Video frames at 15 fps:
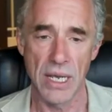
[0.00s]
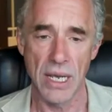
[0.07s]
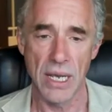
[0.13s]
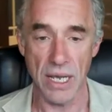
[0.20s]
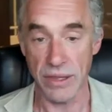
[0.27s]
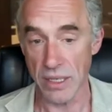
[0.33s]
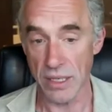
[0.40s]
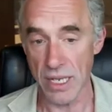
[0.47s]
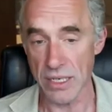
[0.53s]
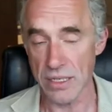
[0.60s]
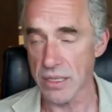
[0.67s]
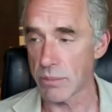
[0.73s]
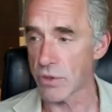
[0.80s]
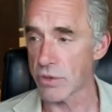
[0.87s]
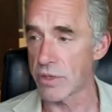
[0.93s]
I think that's
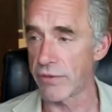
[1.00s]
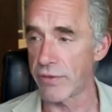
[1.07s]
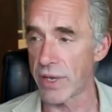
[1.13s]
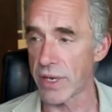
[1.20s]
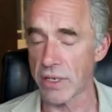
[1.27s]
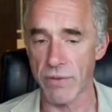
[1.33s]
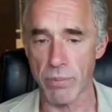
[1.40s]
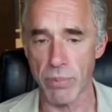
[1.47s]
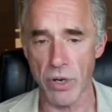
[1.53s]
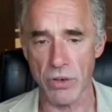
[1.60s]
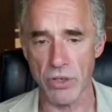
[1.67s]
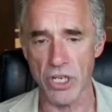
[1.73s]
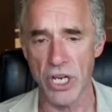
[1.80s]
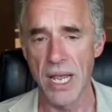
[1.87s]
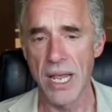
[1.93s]
the most effective approach.